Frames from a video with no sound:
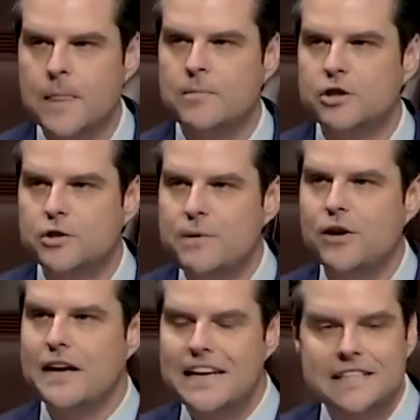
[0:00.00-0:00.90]
Mr.
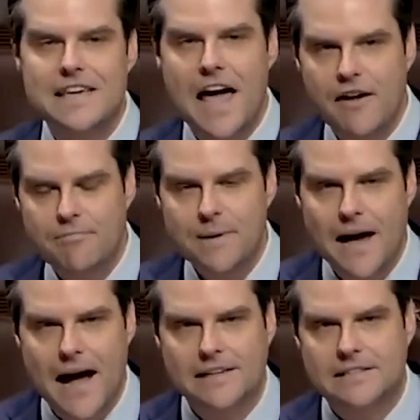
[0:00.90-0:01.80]
Speaker, it is the
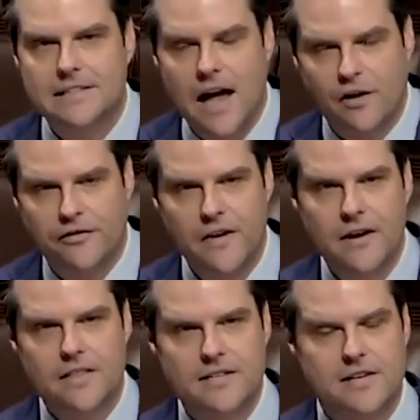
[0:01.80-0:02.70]
FBI itself
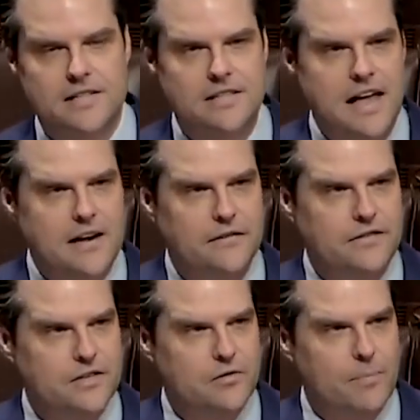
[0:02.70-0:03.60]
that is in a state of
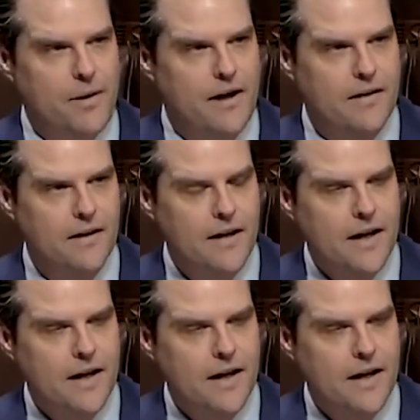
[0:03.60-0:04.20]
disrepair.